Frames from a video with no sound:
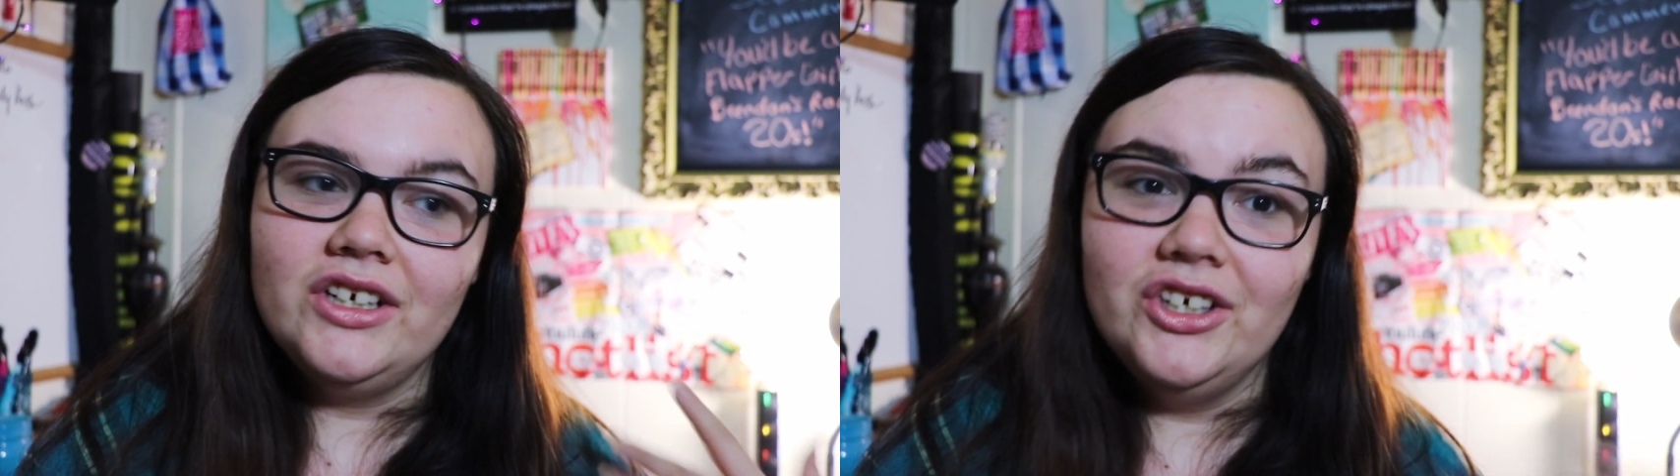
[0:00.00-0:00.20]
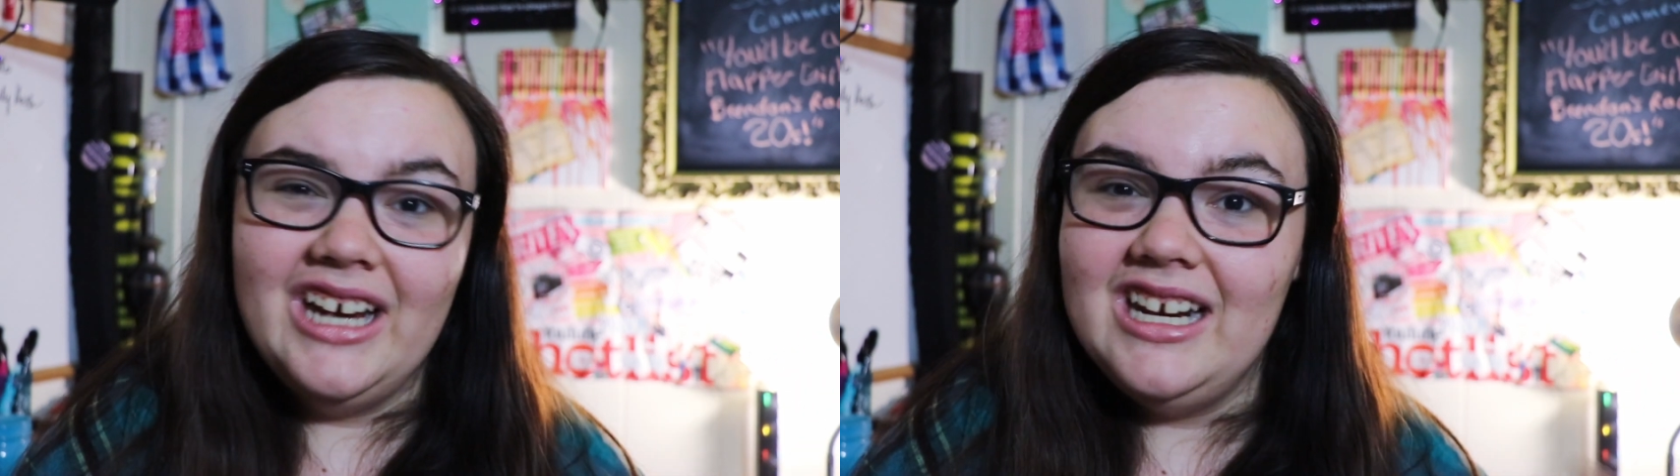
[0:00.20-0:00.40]

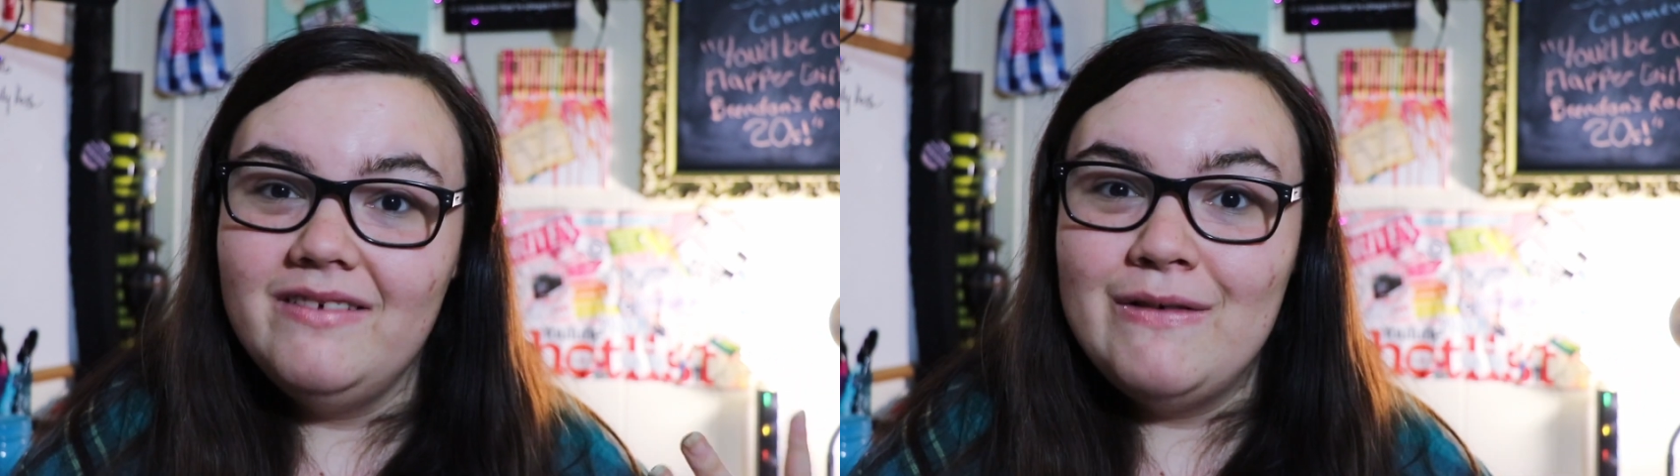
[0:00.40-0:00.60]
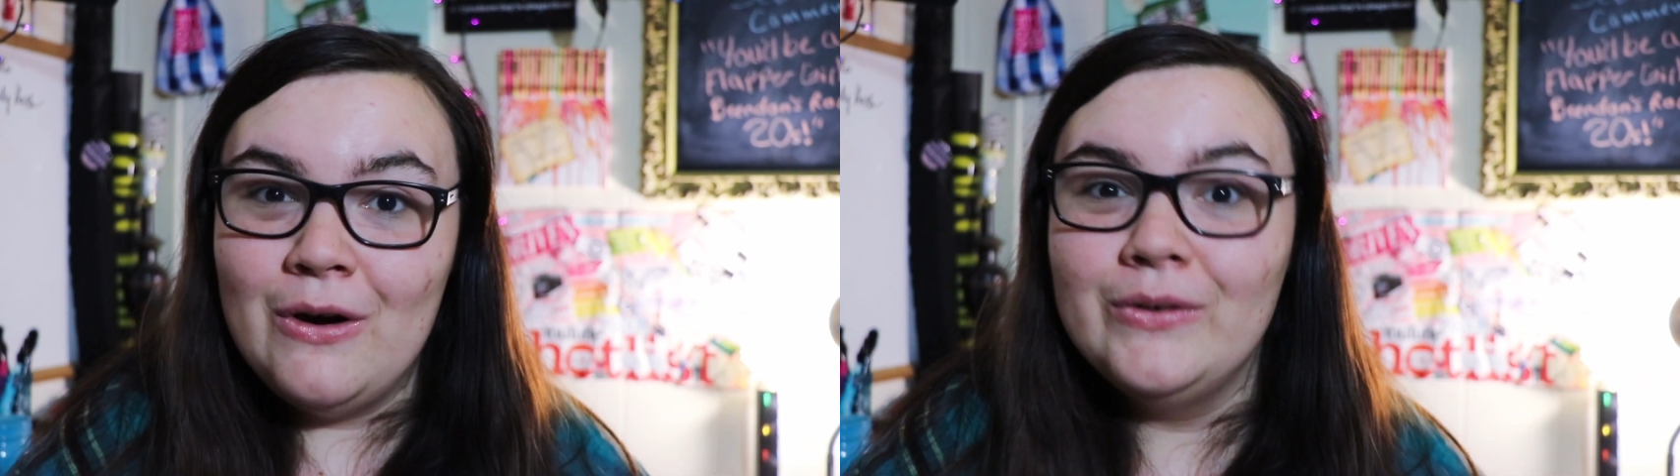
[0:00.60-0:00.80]

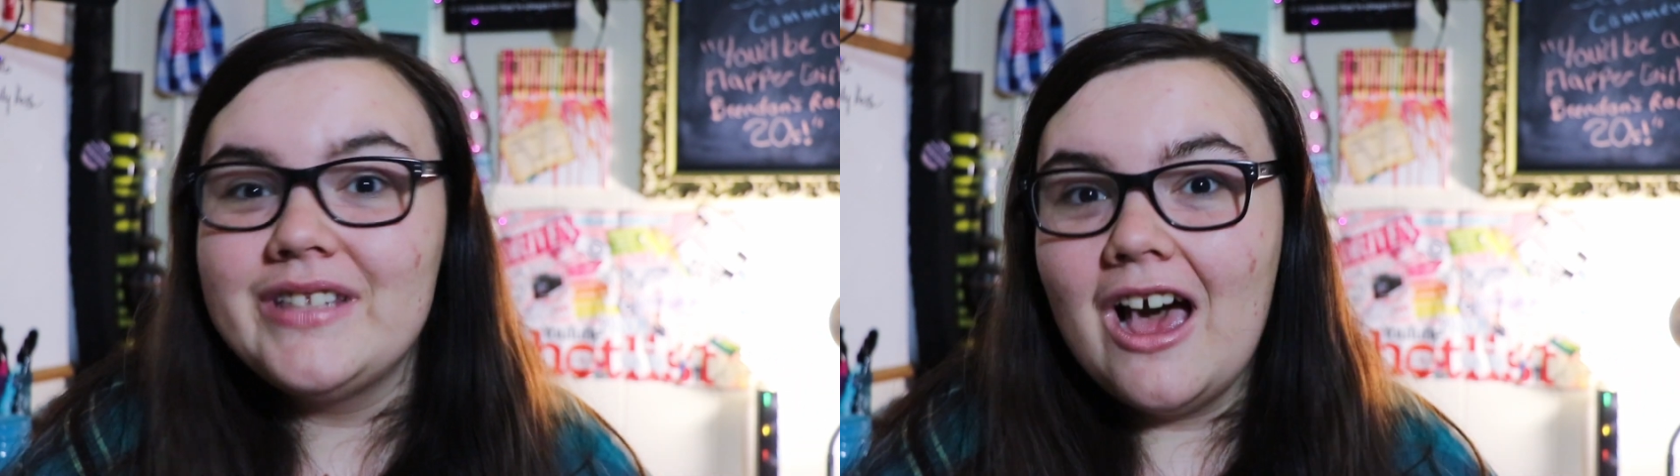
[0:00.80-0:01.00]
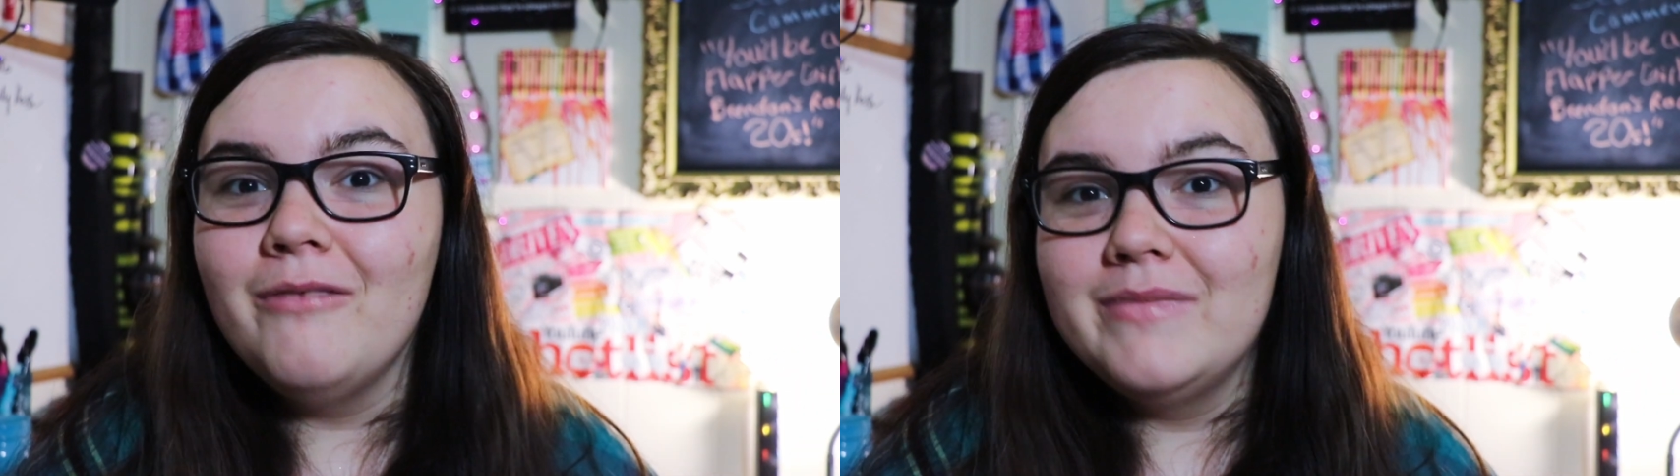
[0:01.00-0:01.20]
creative
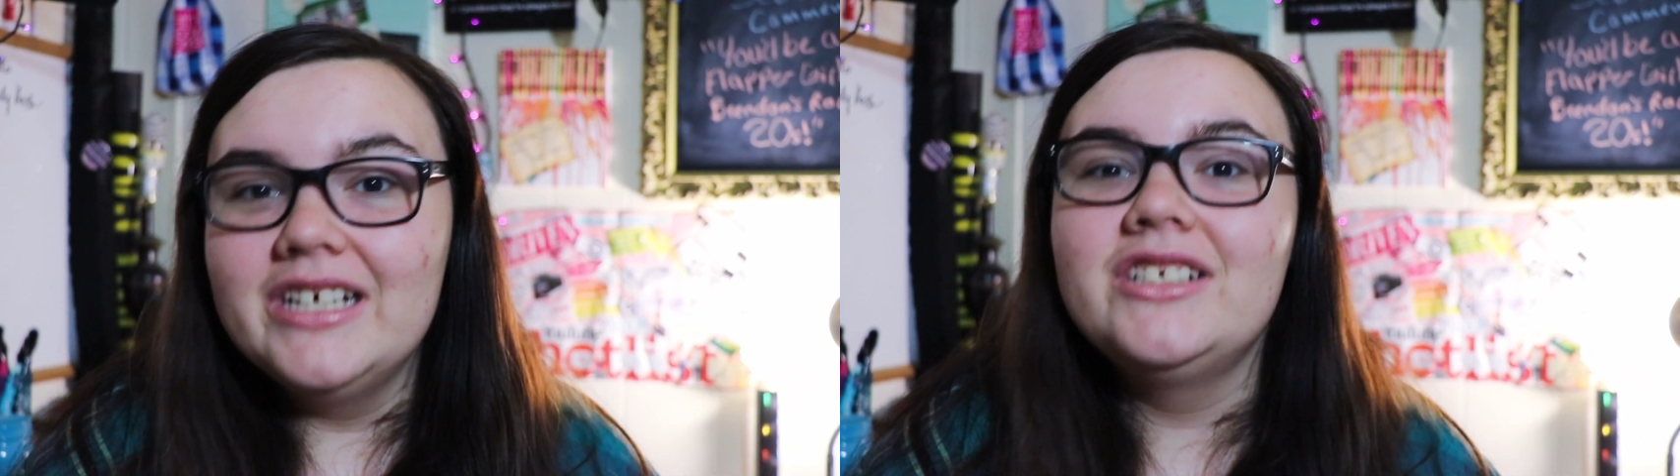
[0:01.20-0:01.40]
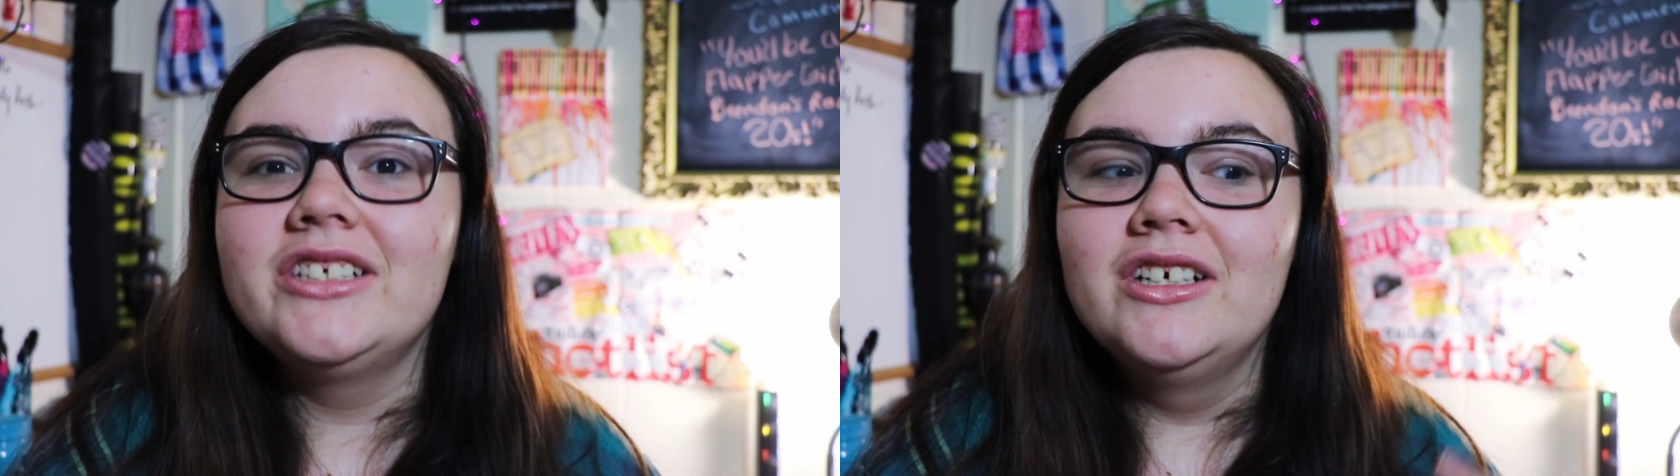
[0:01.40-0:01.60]
knows how
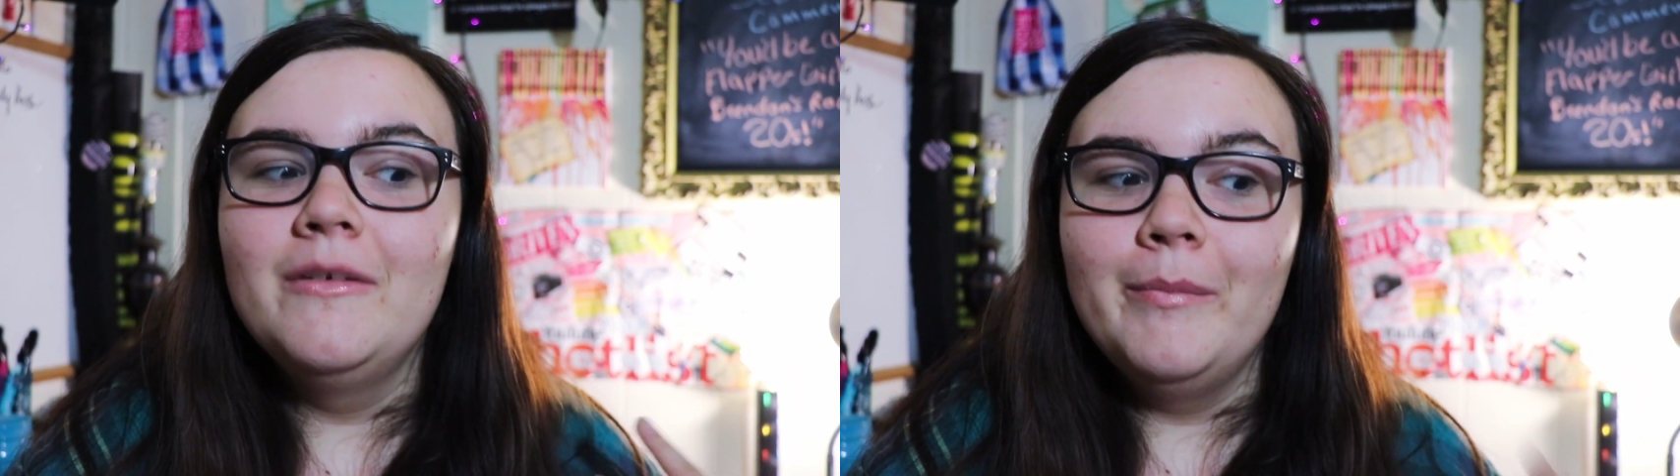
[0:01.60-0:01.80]
much